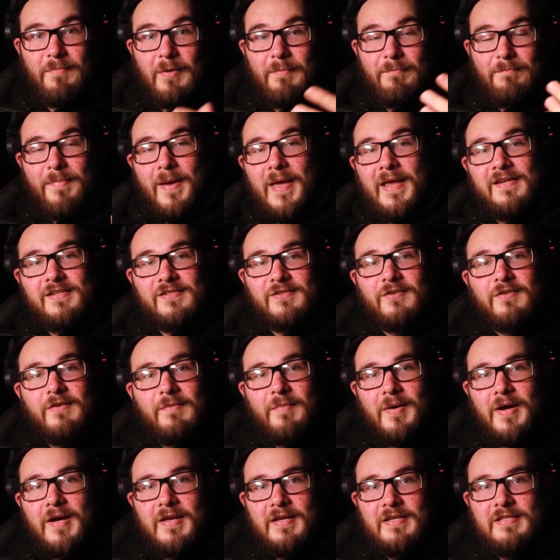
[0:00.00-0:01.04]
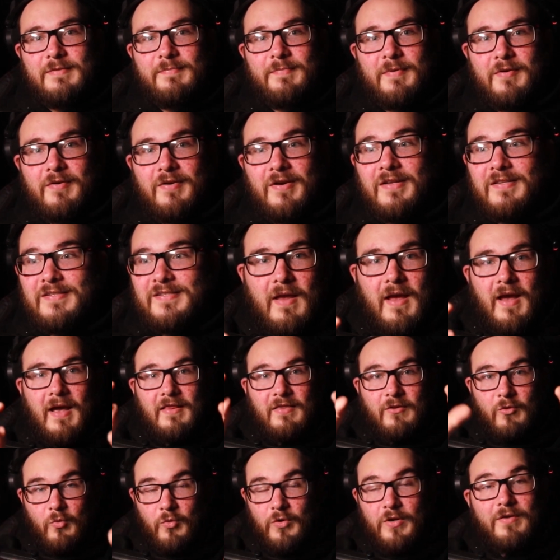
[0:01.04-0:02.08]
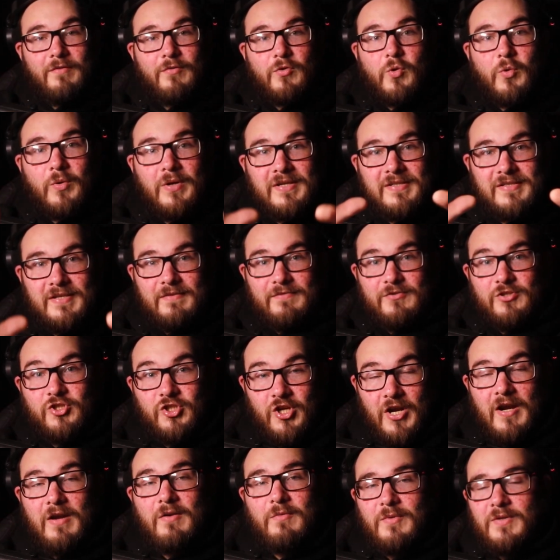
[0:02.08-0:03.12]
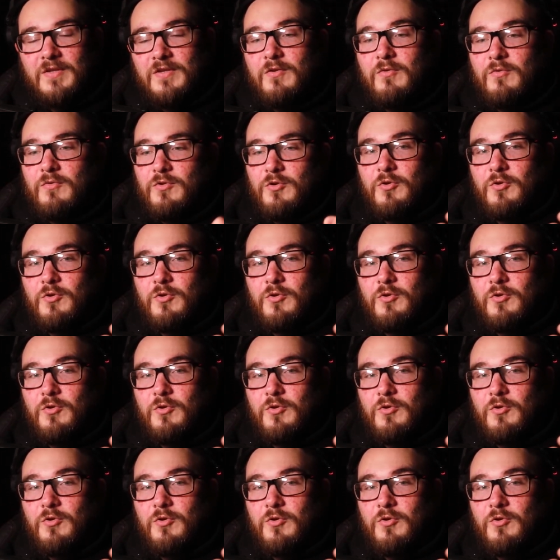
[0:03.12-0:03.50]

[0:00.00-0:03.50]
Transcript: but based on my experience and the audio recordings I've shared with you,